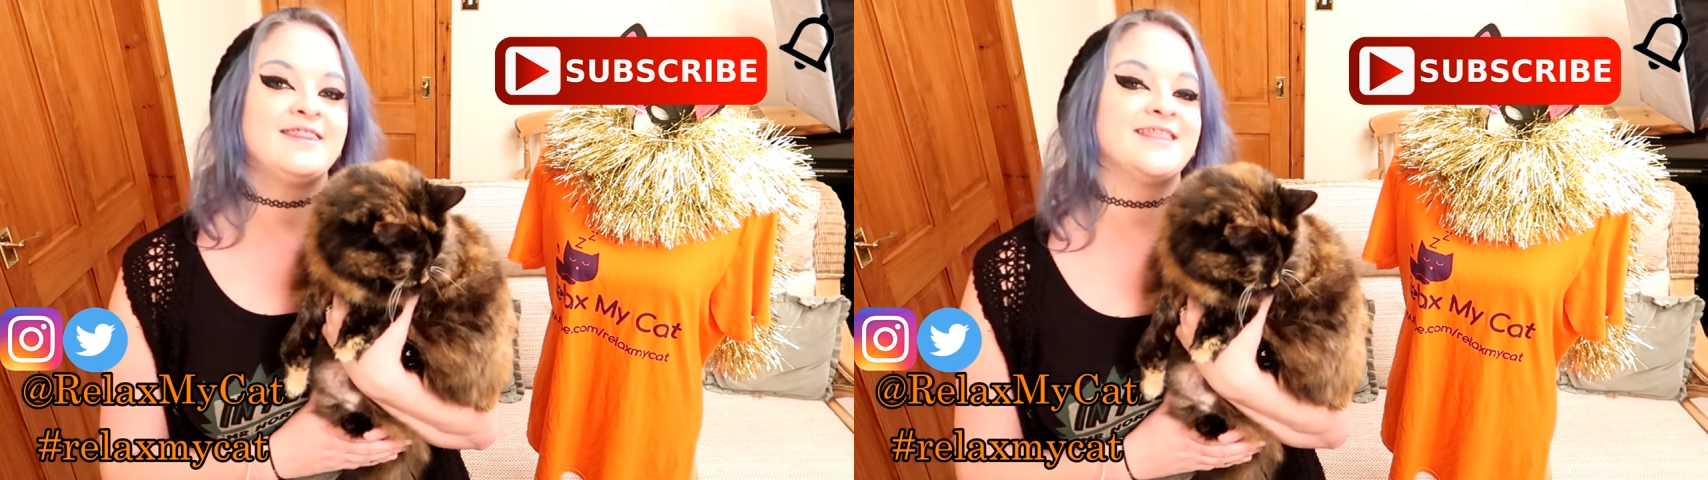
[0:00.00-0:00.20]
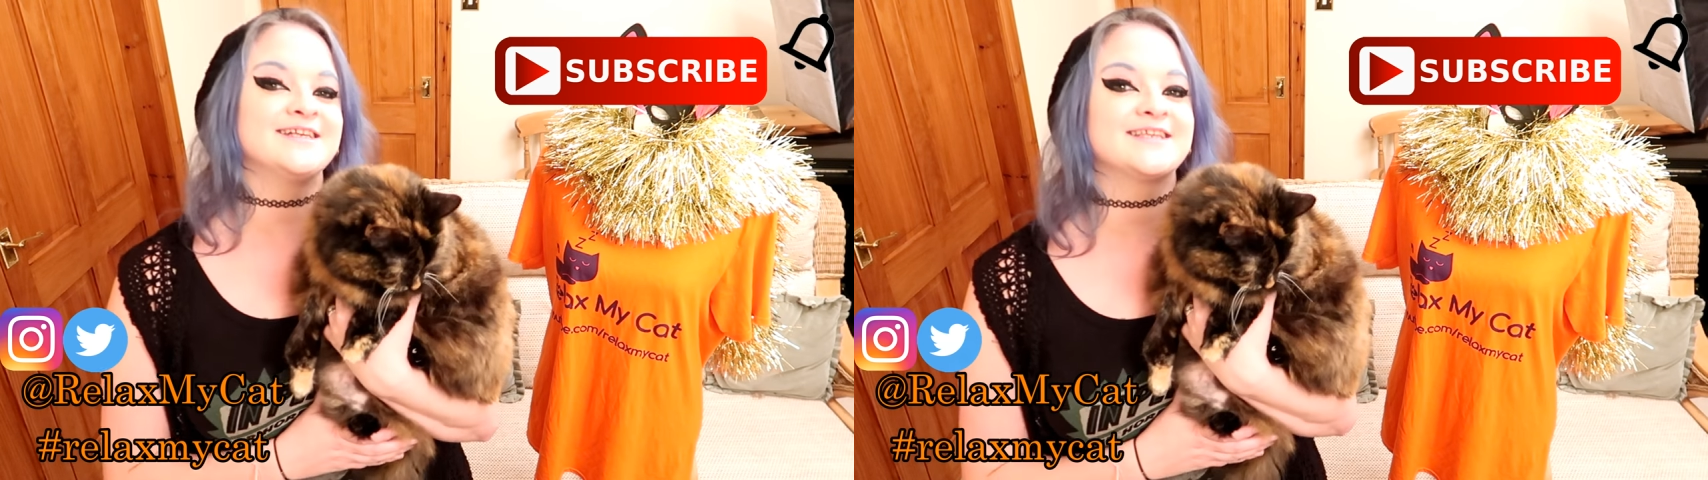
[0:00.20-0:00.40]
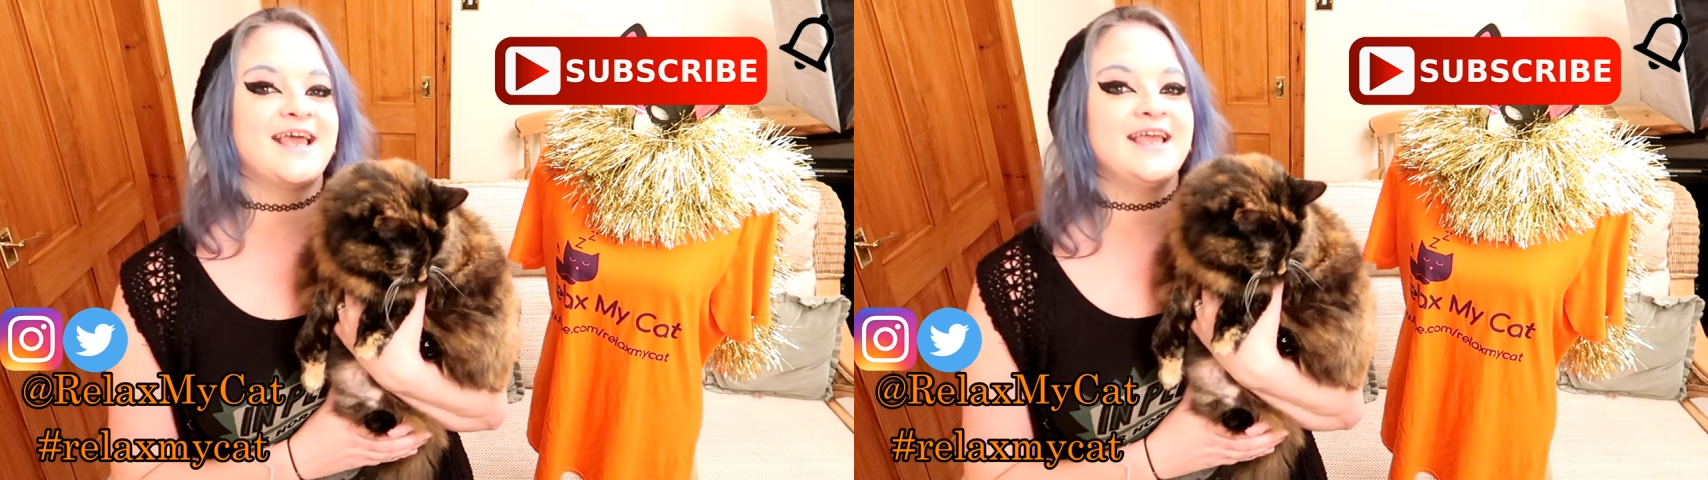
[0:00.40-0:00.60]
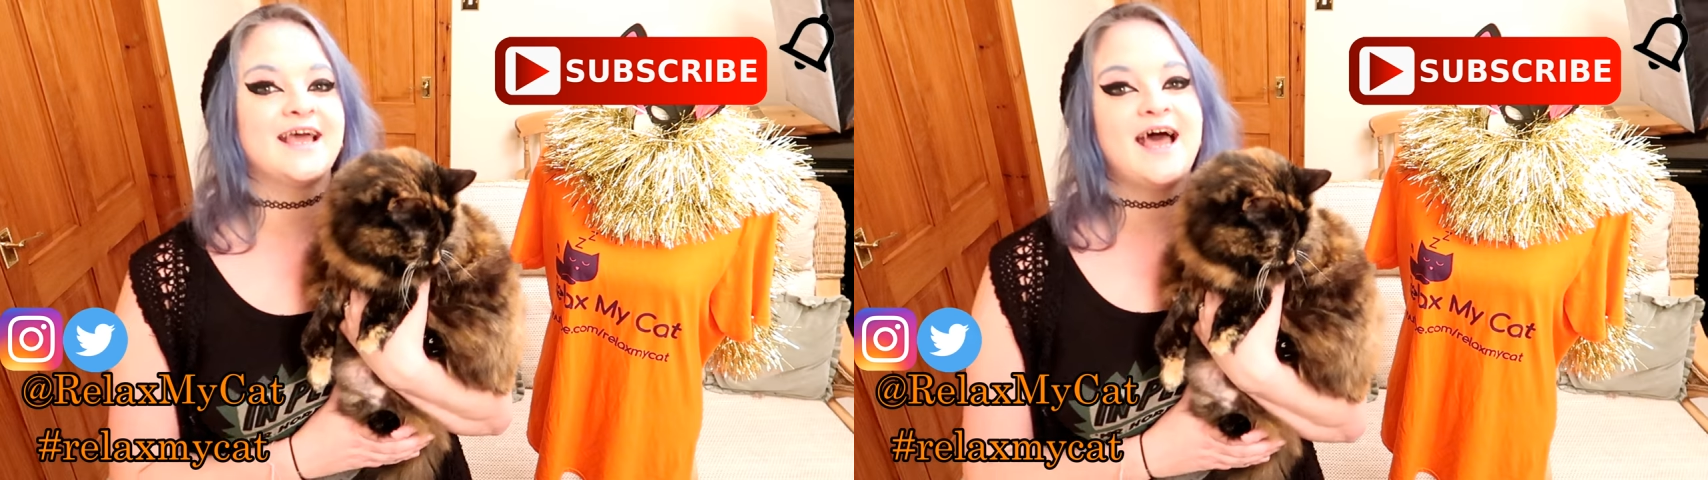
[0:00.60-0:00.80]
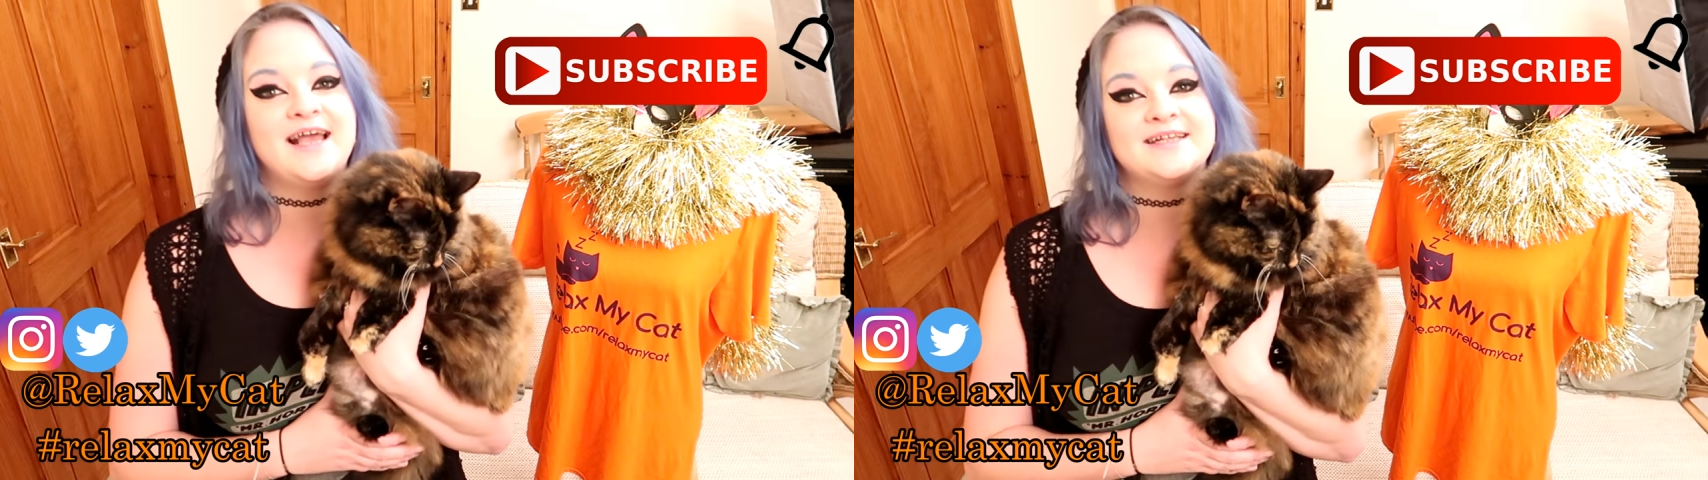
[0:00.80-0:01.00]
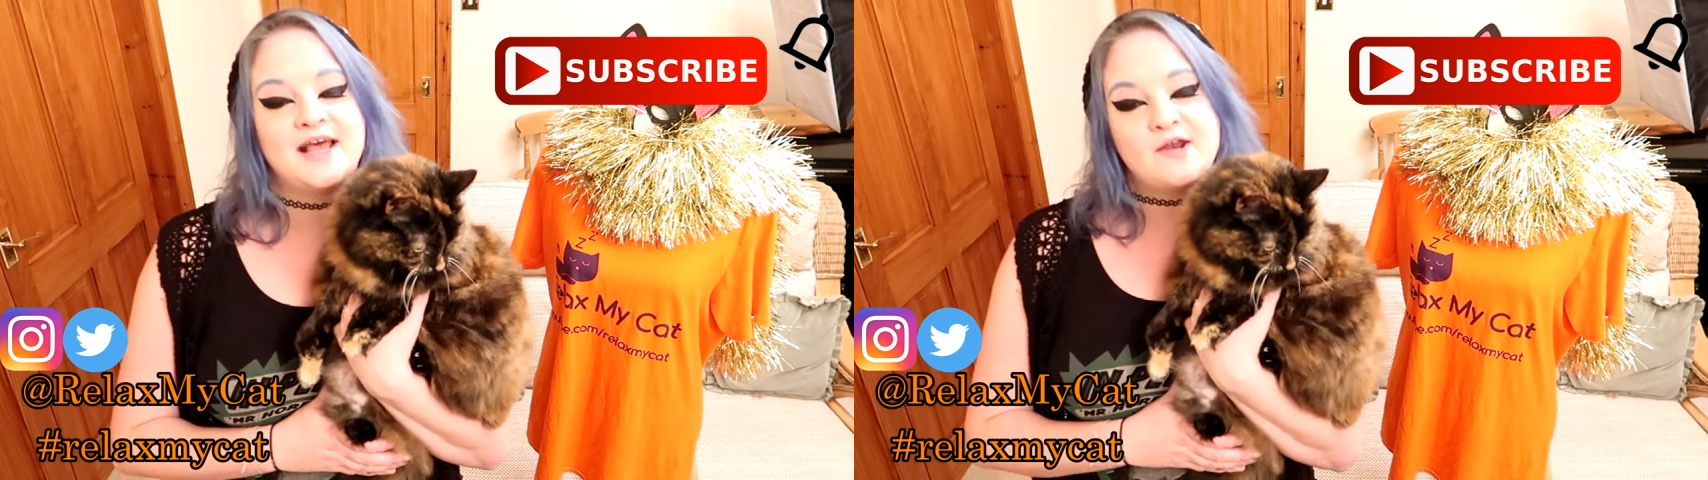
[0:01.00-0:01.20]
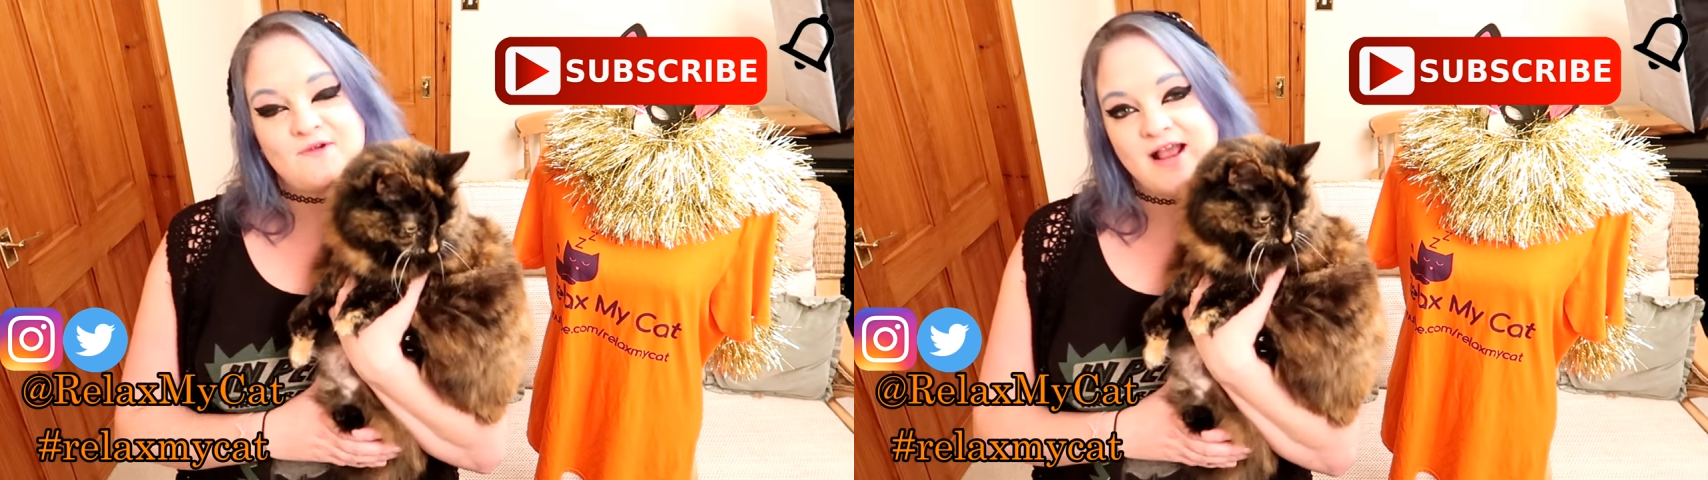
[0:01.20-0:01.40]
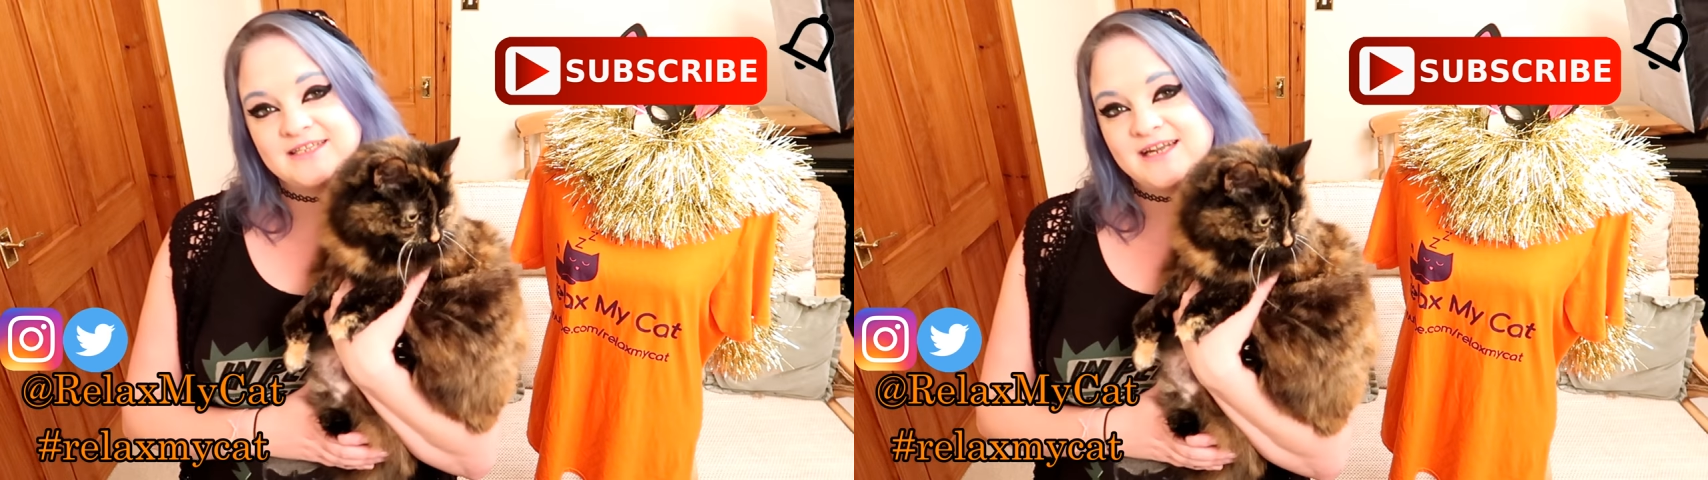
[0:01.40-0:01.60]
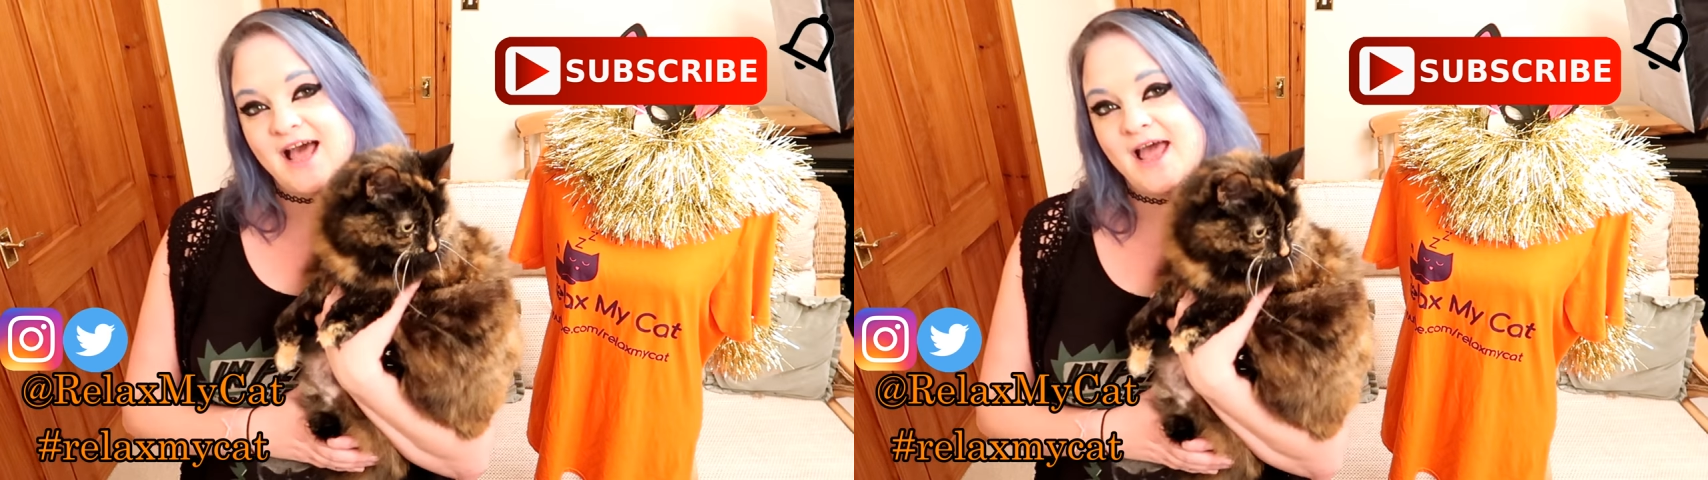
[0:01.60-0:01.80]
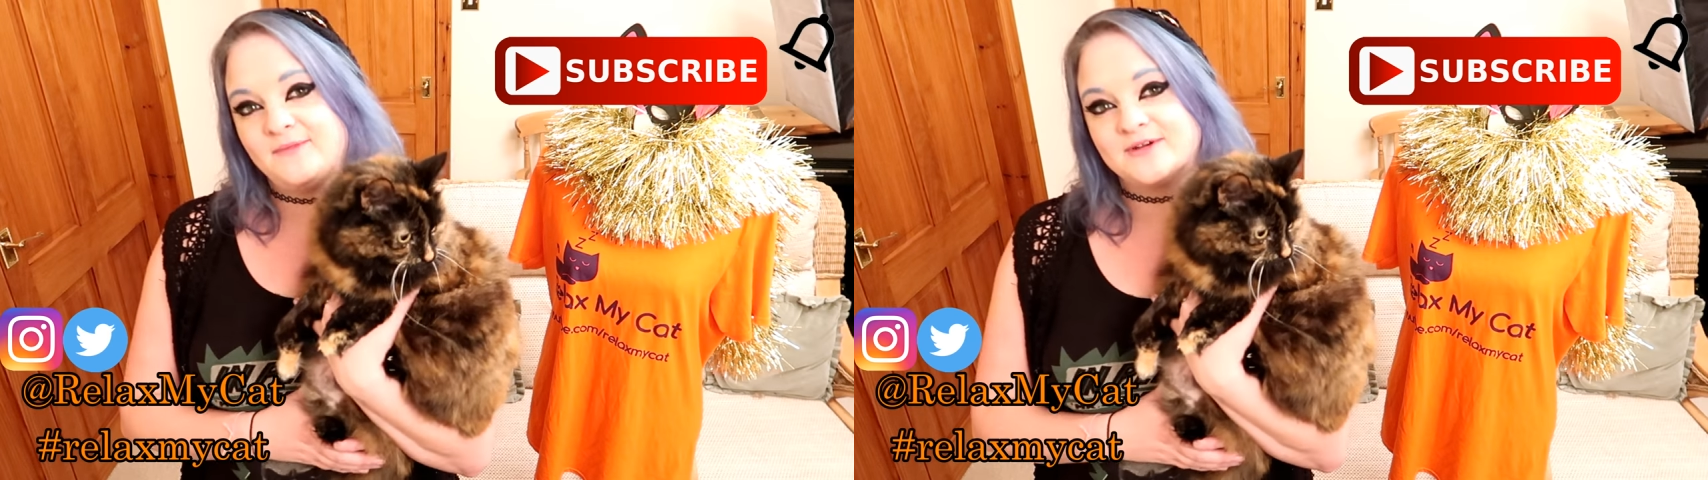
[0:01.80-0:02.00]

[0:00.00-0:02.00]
Thanks again guys and Rags and I